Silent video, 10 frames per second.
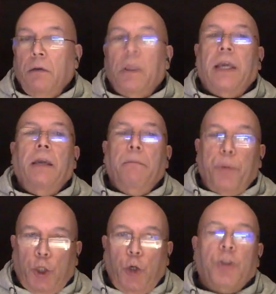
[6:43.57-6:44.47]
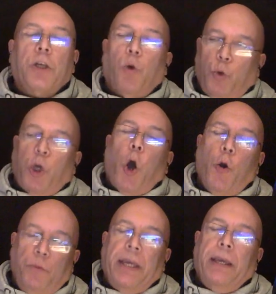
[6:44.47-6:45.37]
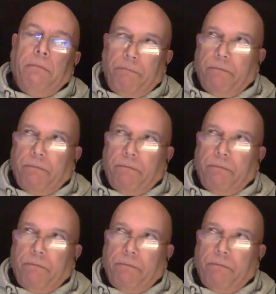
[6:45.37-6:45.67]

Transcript: the producer or the co- the